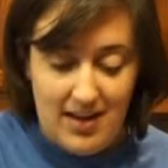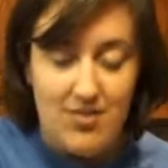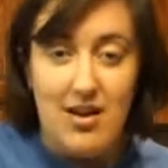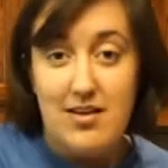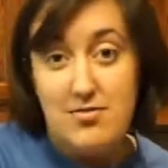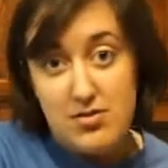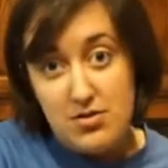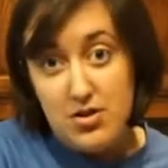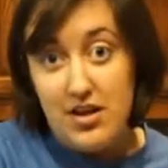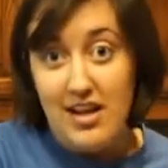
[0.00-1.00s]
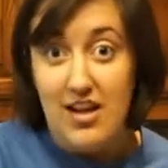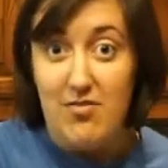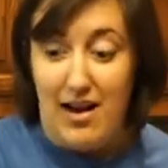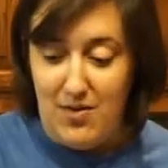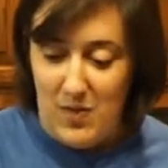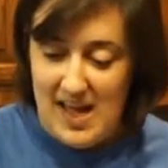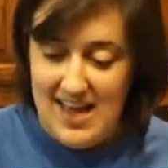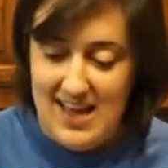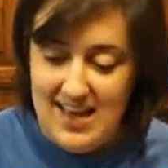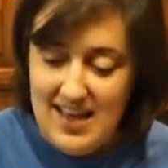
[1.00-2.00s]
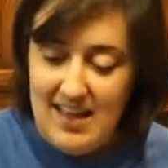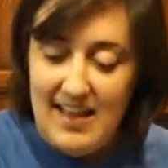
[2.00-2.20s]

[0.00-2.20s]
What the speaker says: it and cooking it right away